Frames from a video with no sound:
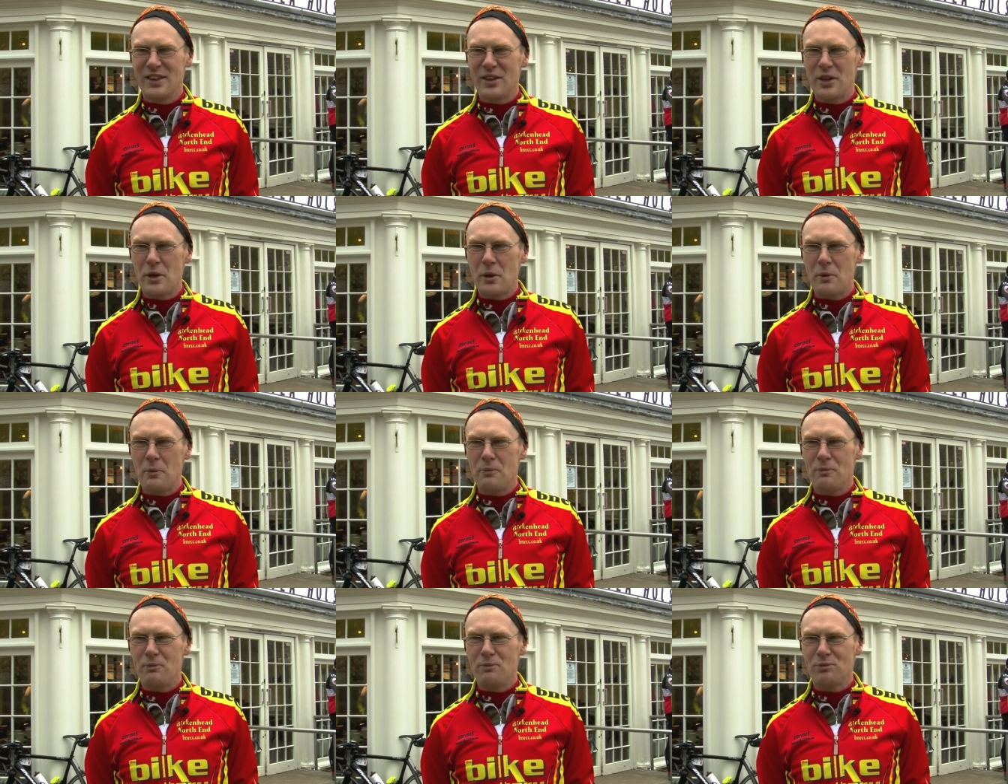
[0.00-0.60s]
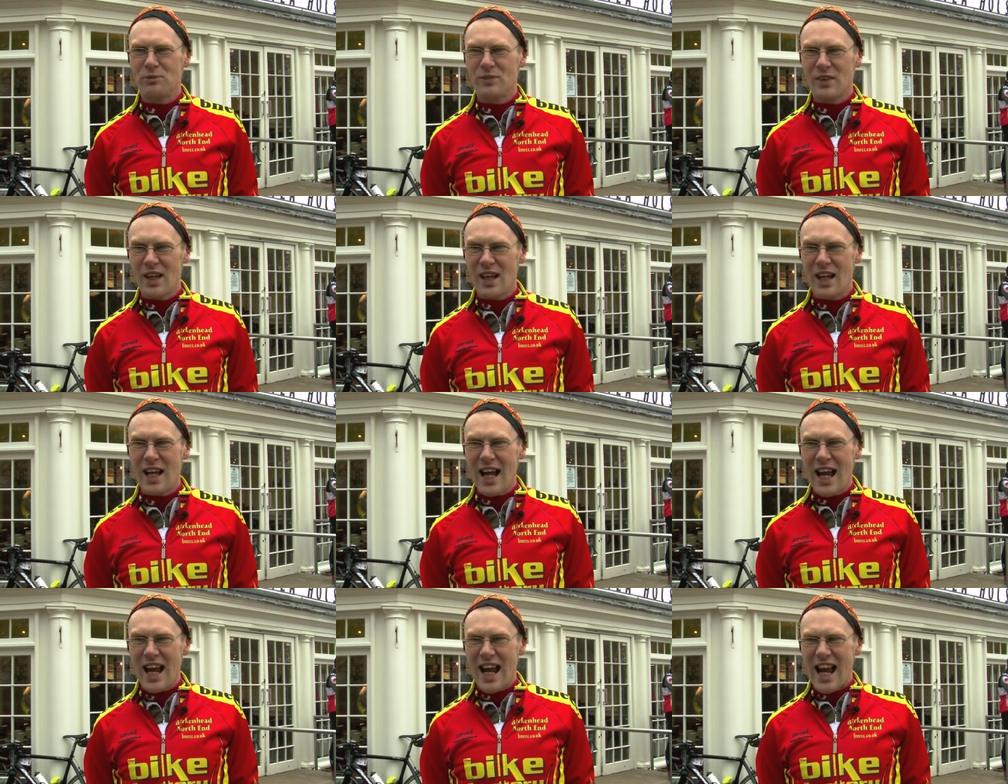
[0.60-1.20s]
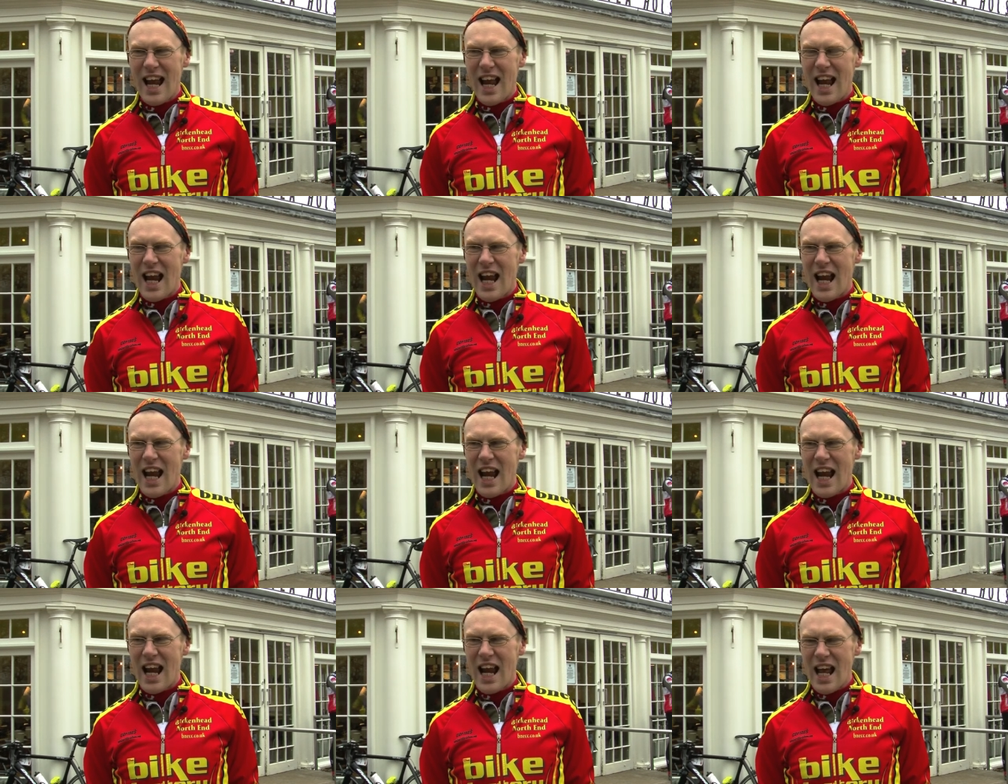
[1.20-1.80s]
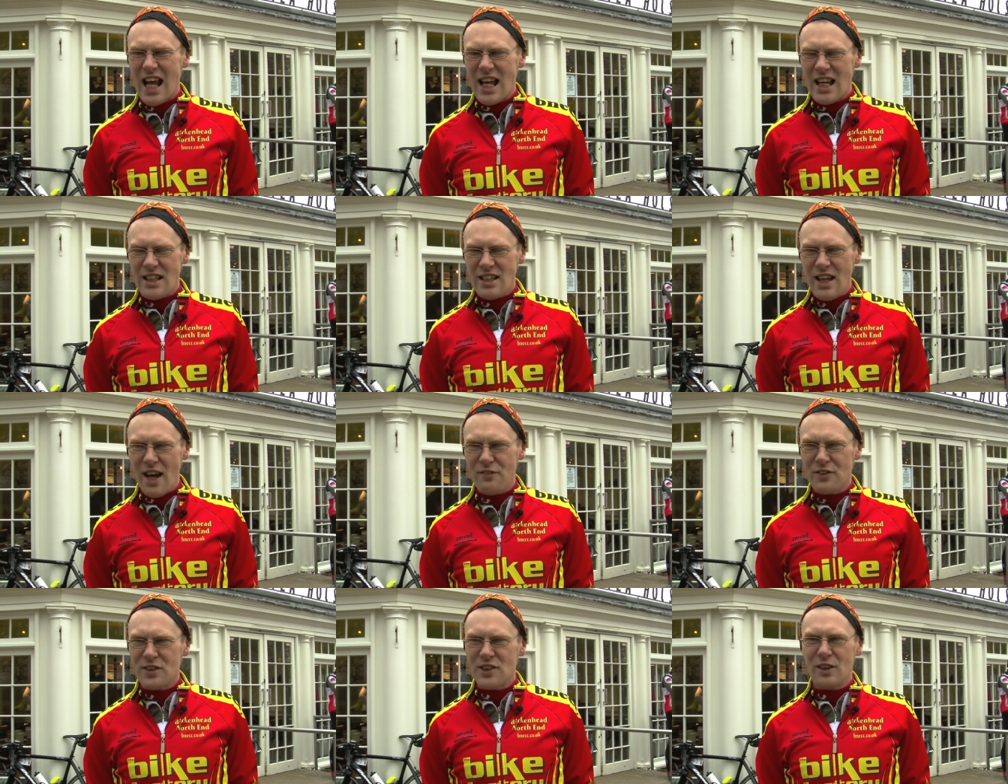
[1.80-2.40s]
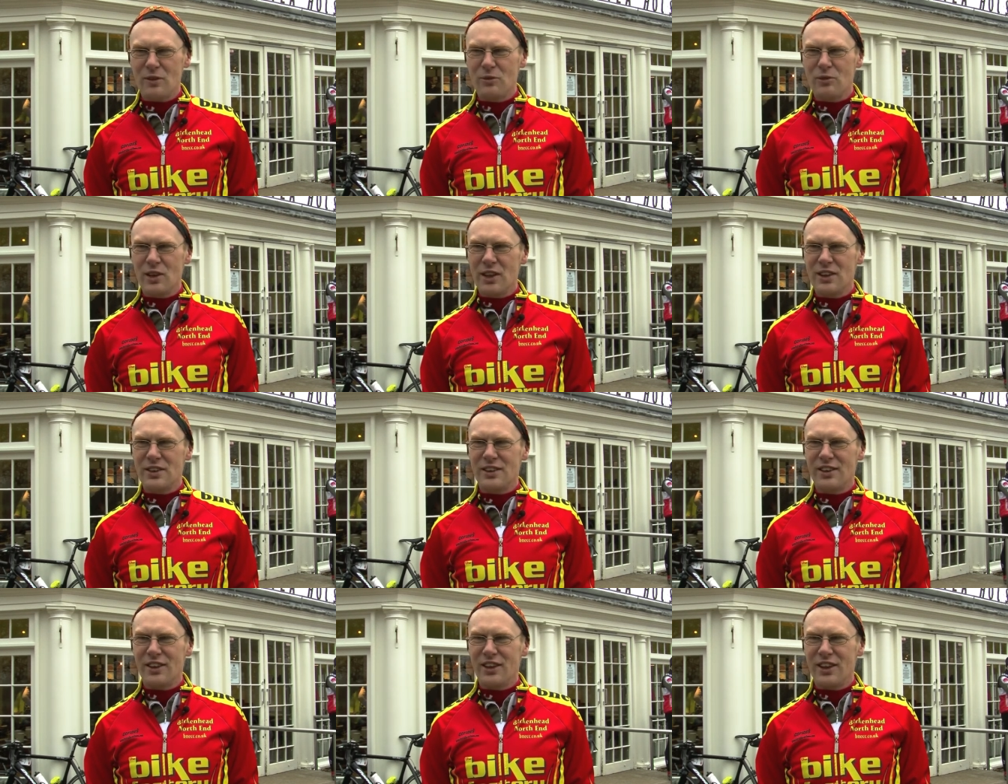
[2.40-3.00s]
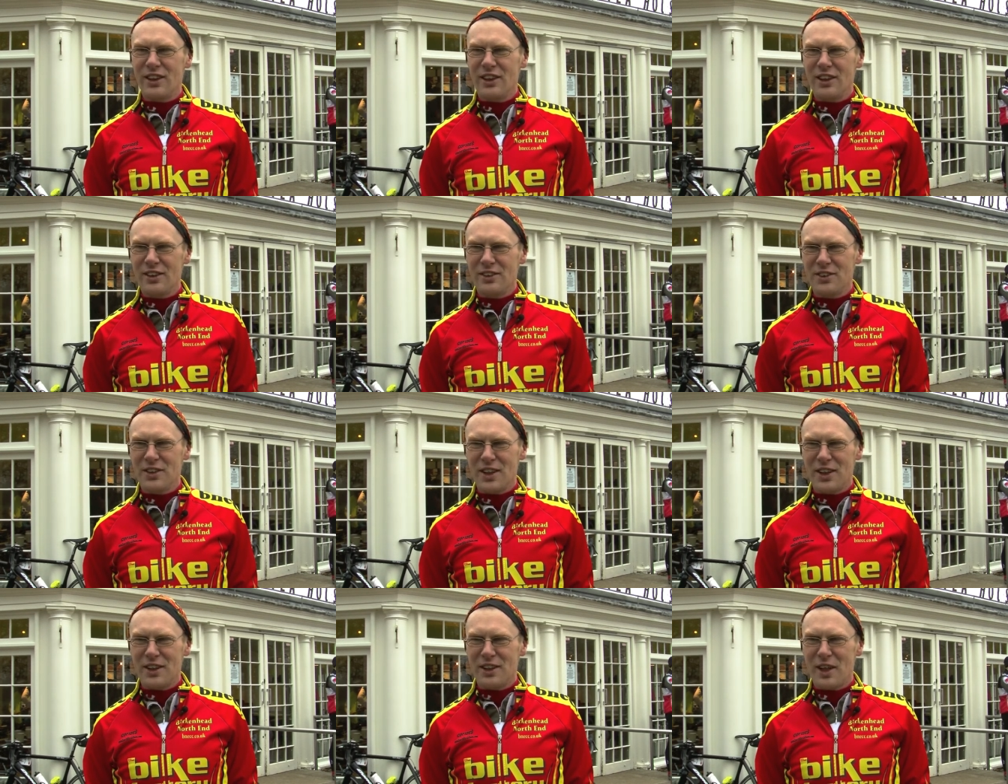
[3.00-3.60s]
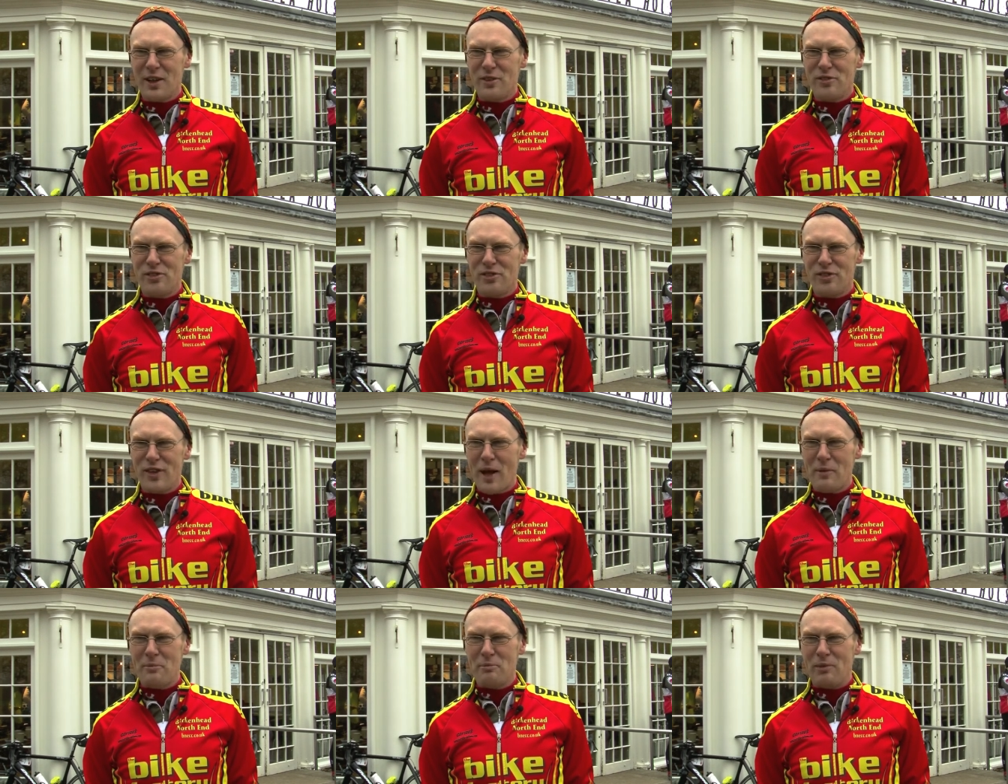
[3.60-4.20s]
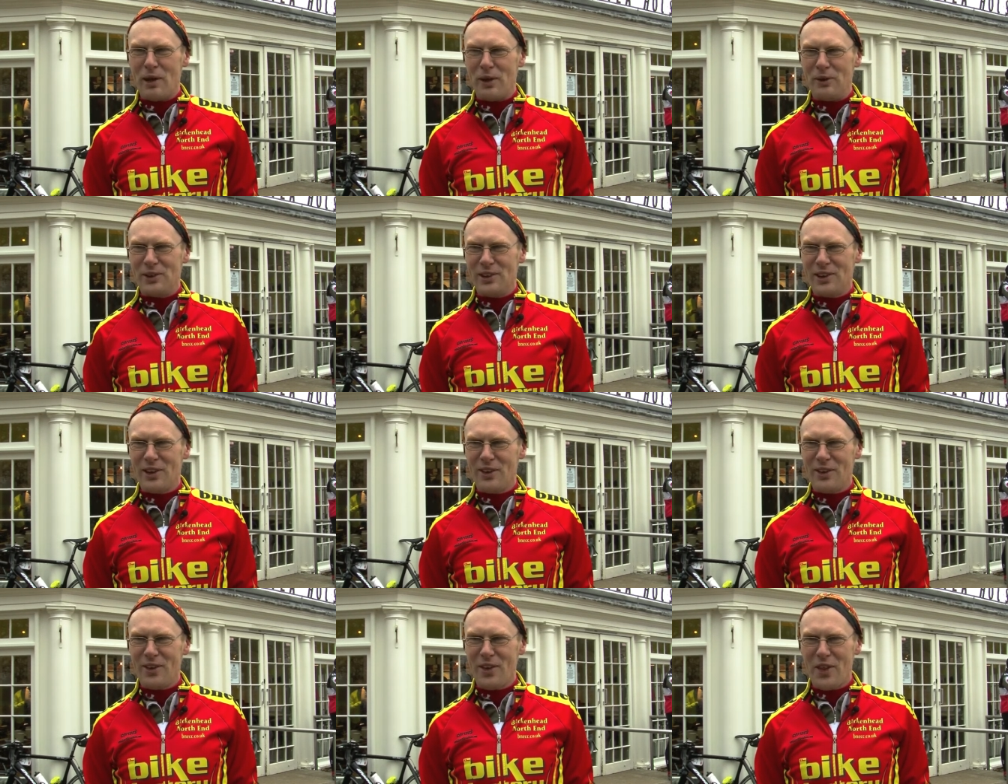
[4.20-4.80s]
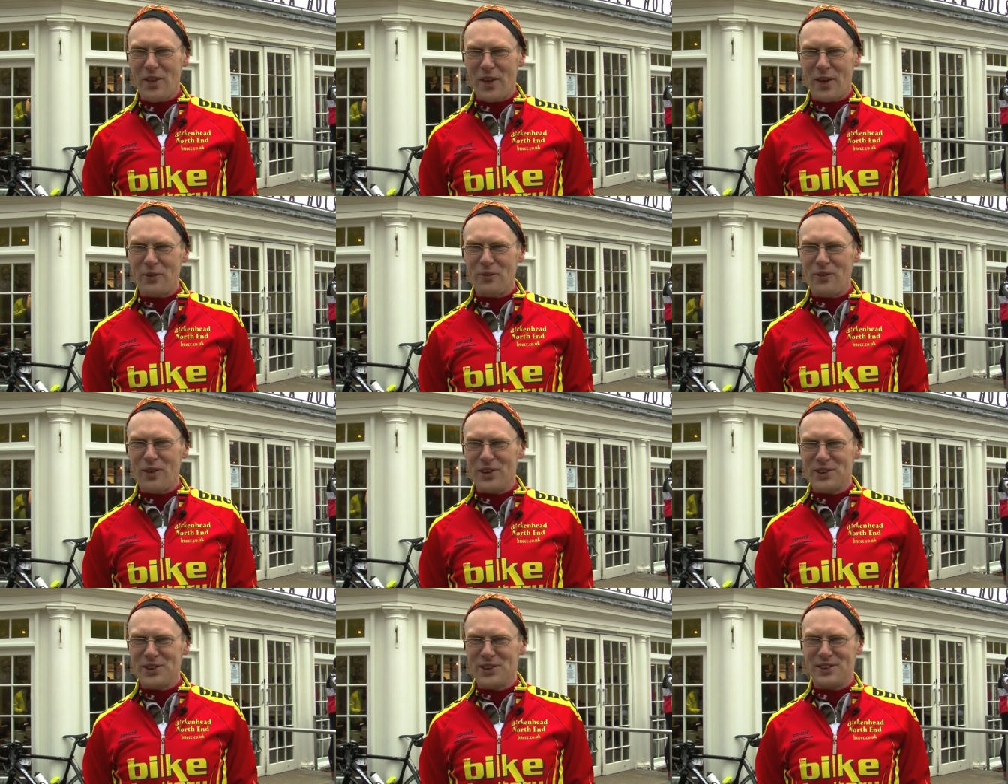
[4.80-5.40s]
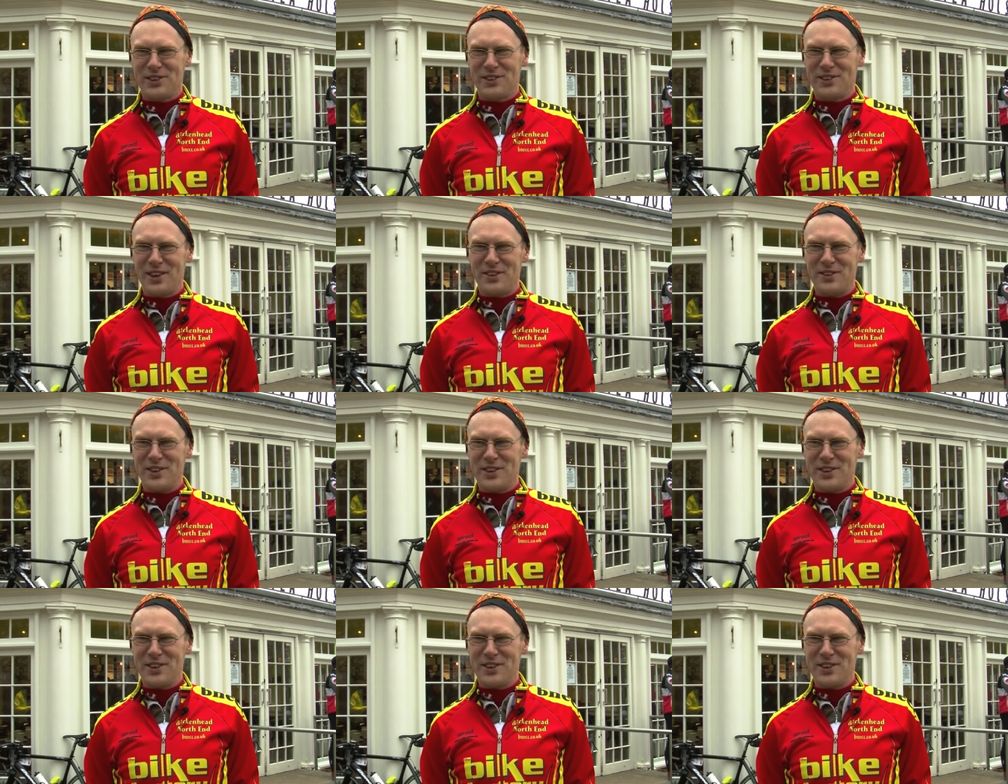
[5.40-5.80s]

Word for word: And the outfit attracted a lot of attention last year? Yeah, for some reason I earned the nickname Flambeau. Can't think what's so